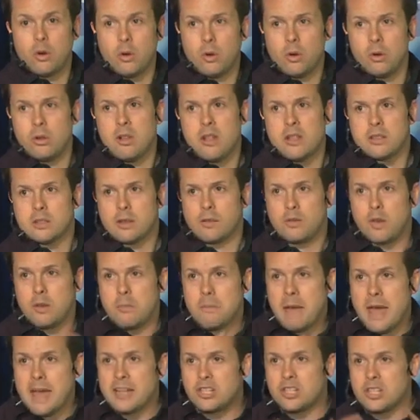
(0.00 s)
call. So if you
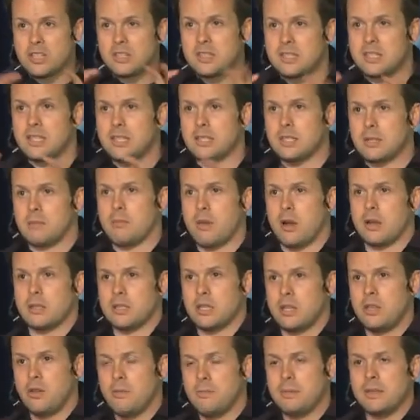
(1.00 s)
imagine
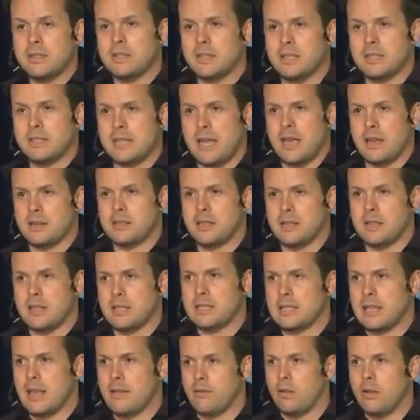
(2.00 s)
systemizing your business down to
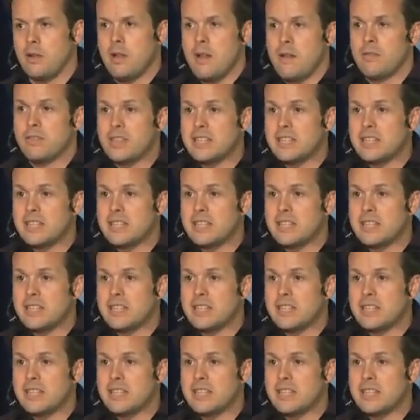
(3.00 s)
this level,